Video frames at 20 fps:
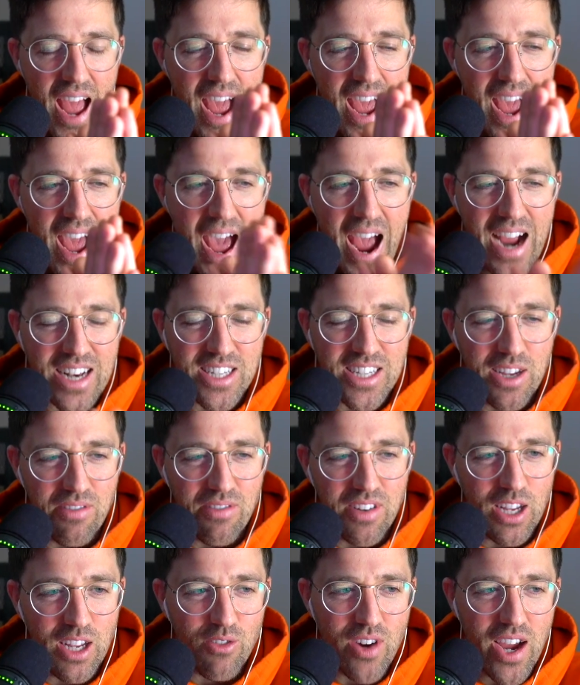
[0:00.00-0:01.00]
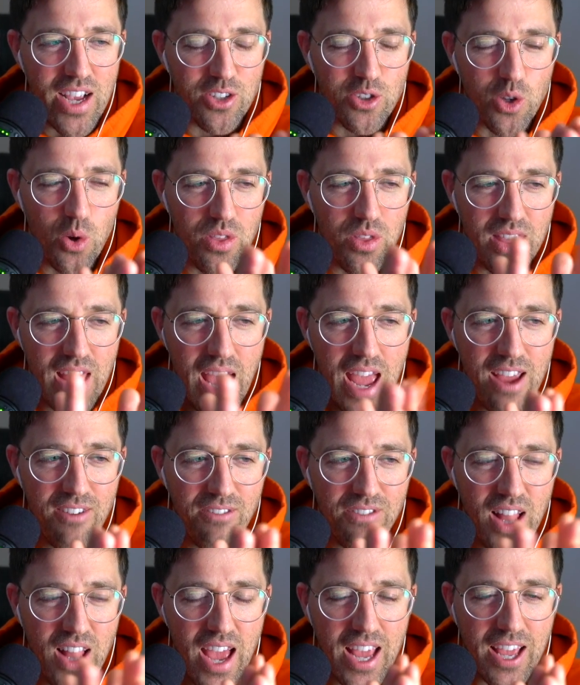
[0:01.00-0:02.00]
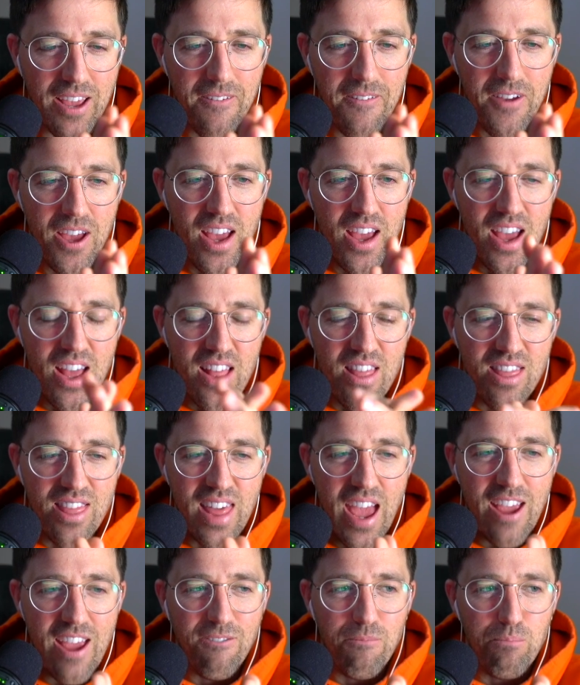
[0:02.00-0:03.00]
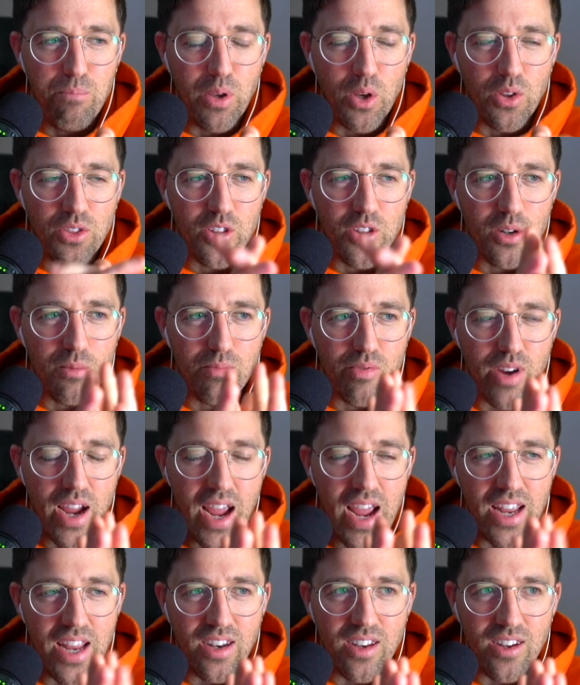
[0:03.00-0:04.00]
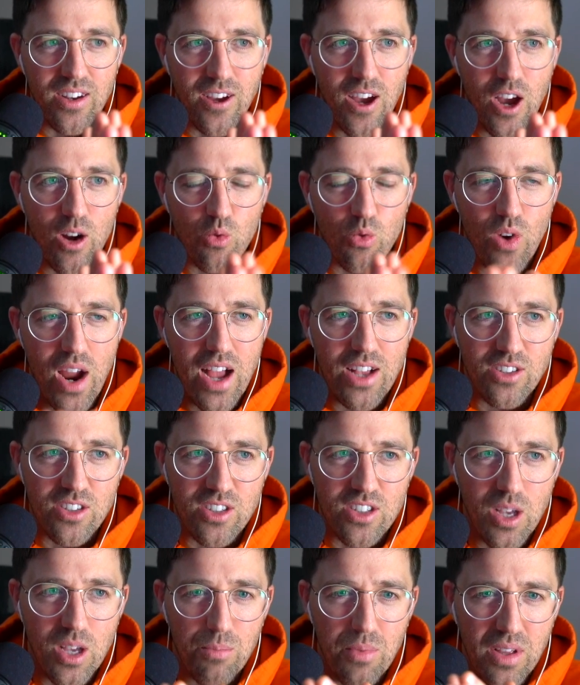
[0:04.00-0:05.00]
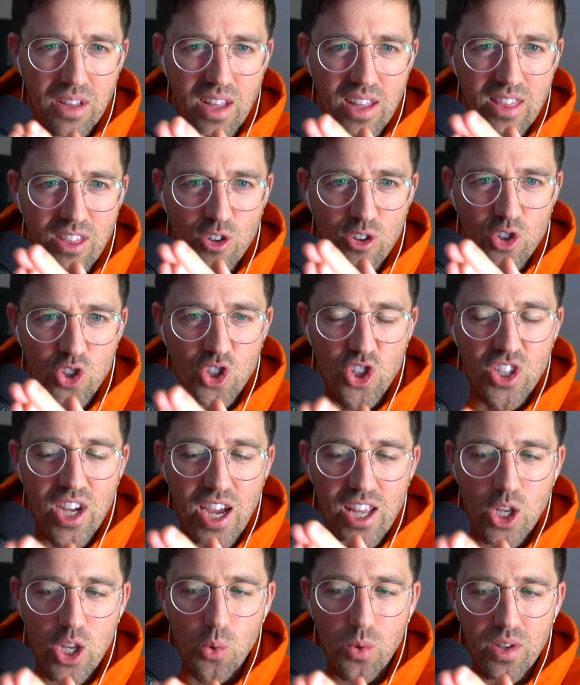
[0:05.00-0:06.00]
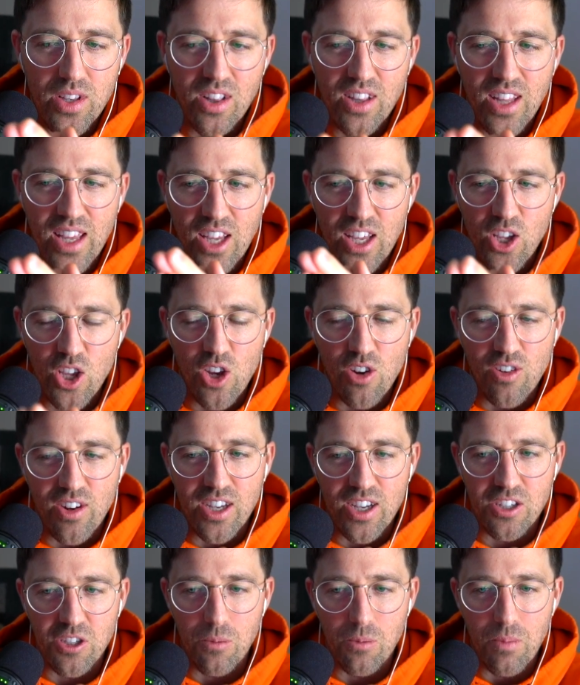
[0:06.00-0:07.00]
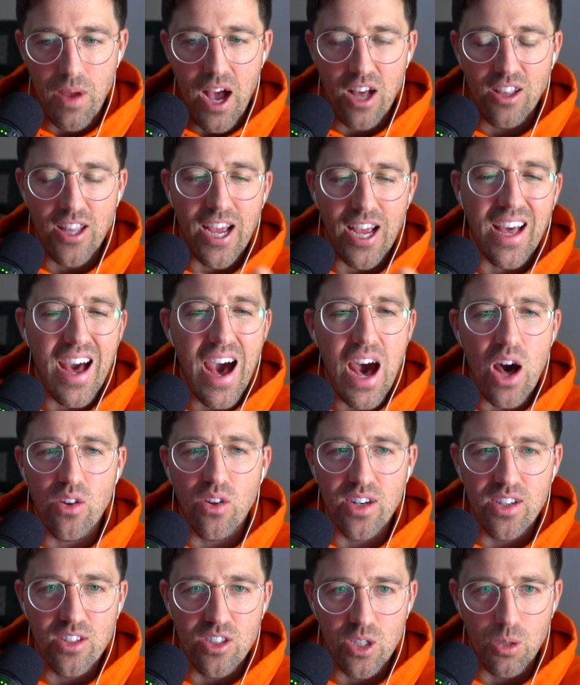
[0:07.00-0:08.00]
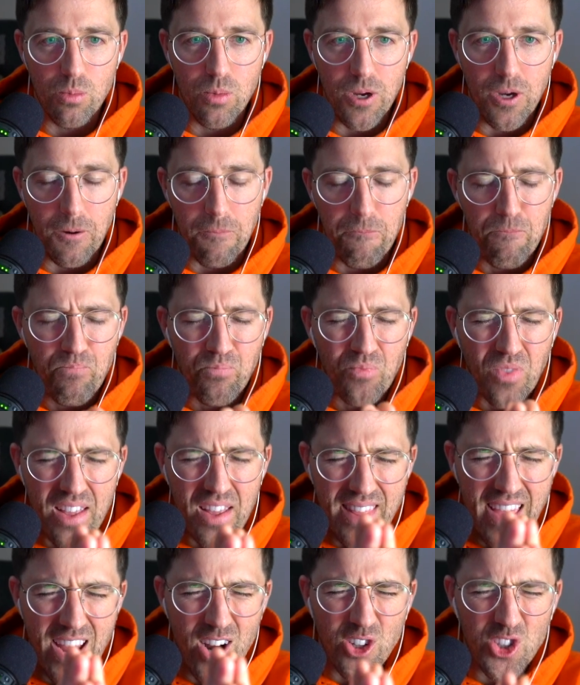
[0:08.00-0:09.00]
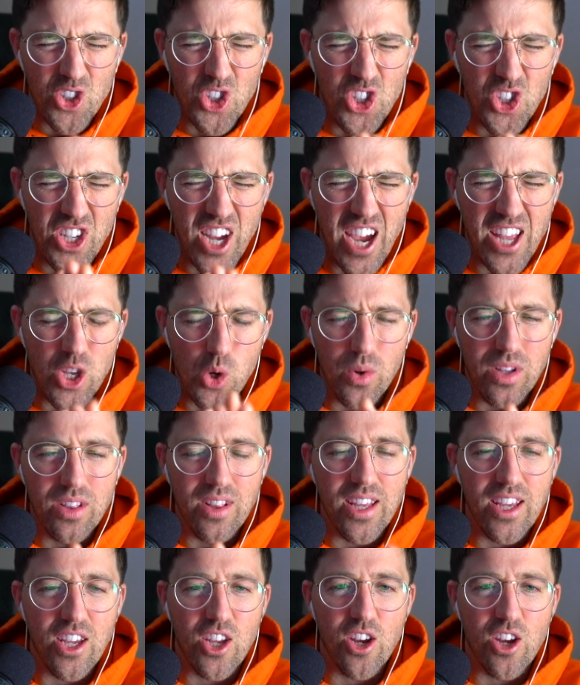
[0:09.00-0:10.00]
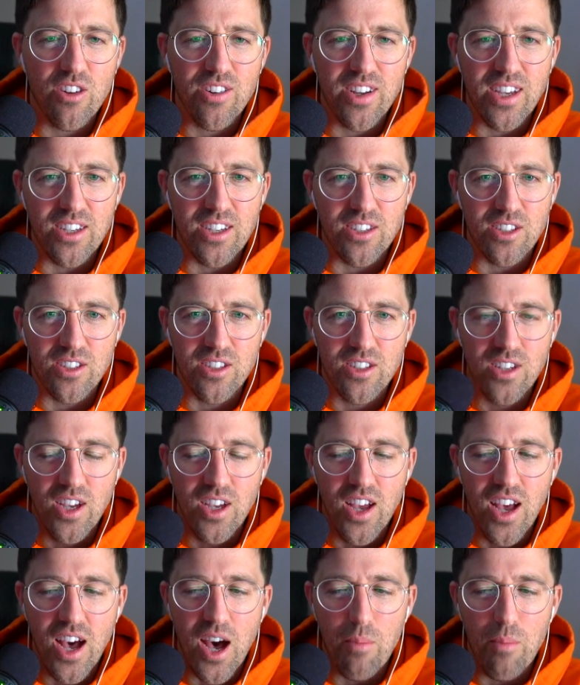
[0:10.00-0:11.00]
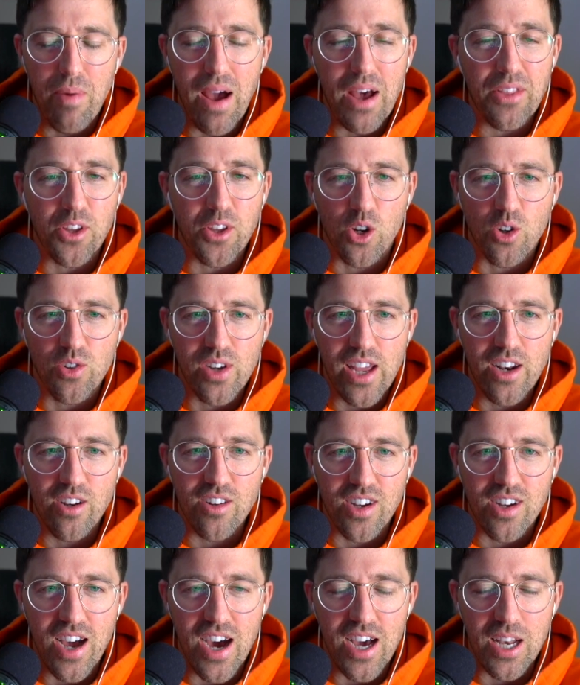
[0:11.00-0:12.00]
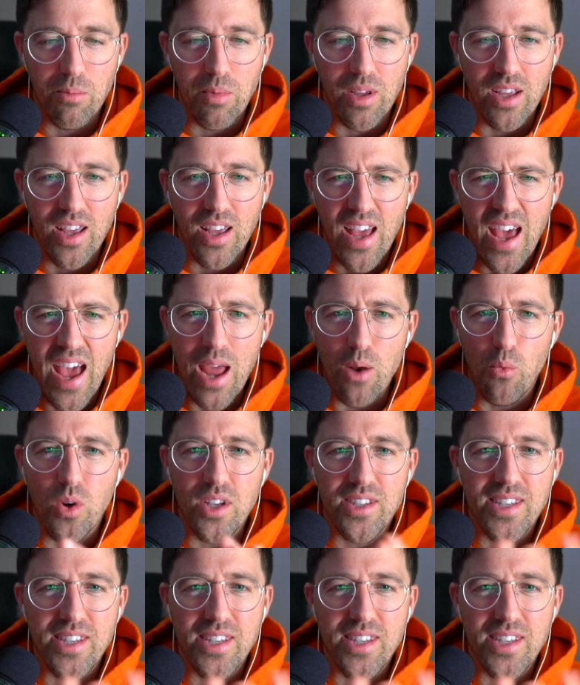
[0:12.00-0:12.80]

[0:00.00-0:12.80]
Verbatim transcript: activity, right? So they've like they've built their brand around something that they're genuinely curious about. Like Colin and Samir, they are genuinely curious about the creator economy and what's